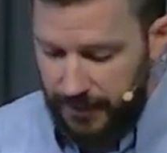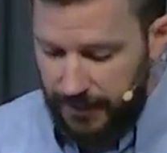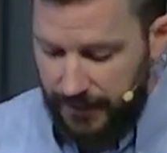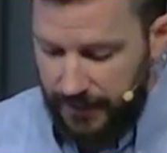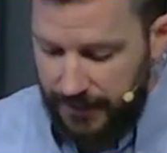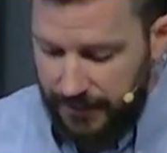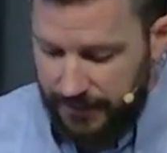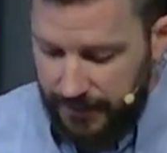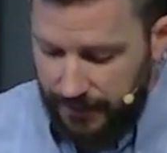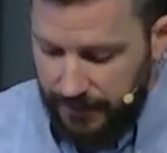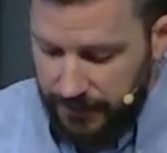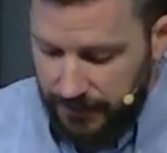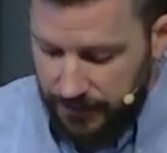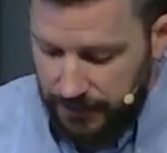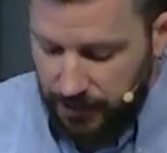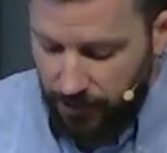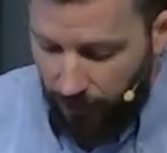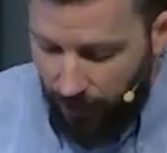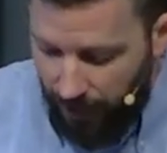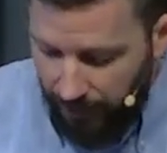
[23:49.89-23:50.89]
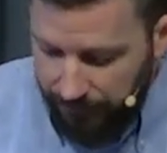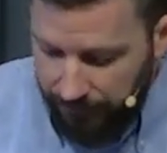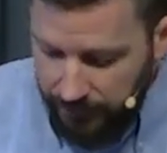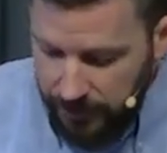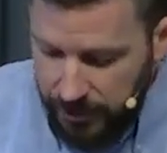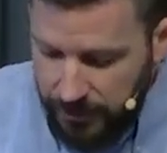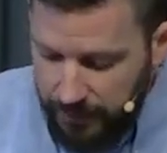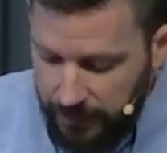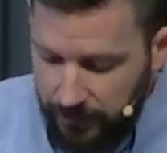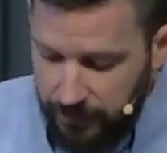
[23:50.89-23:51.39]
He said, To offer
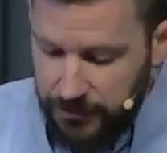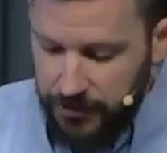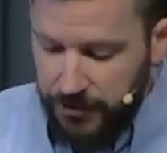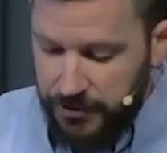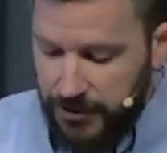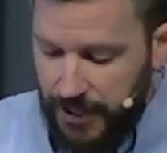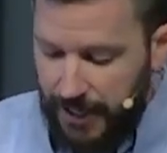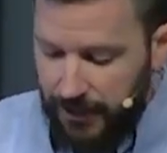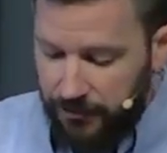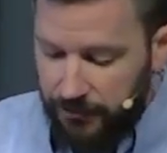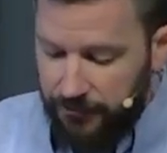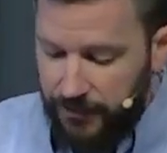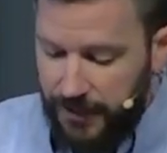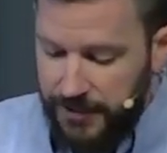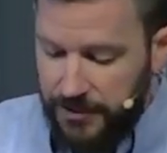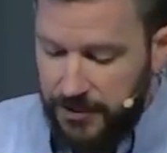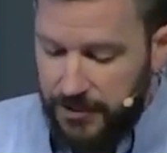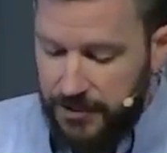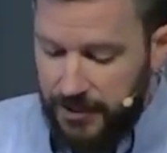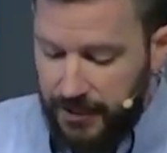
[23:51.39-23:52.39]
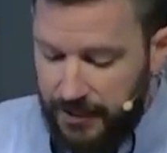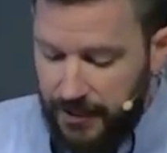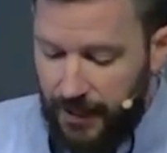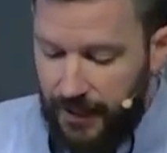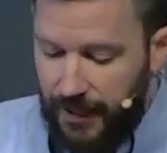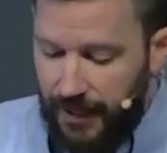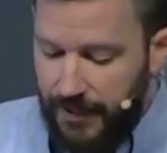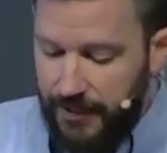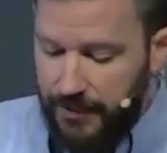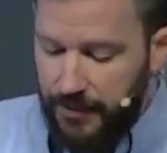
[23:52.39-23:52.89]
spiritual sacrifices to
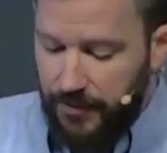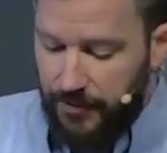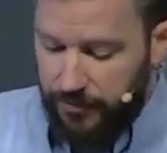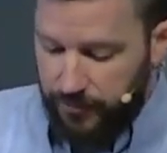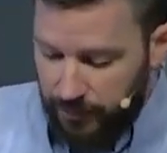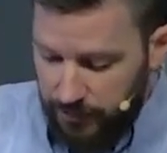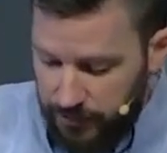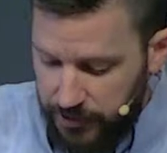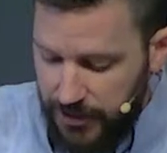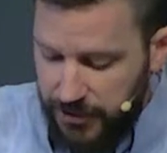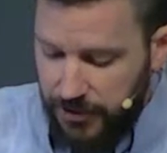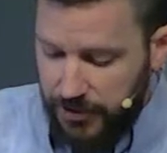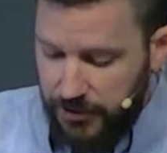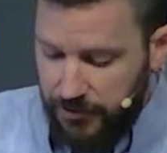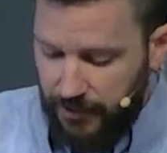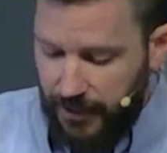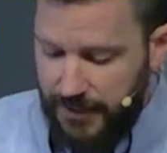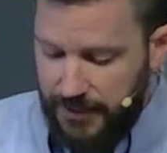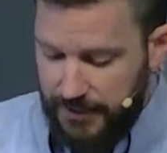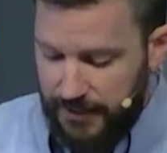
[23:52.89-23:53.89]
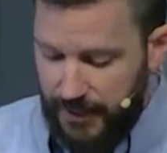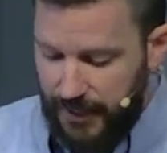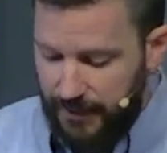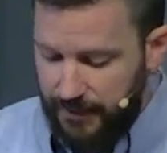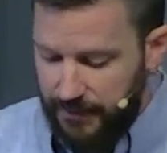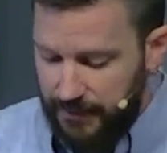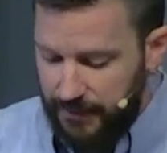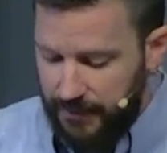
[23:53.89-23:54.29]
God through Jesus Christ, then,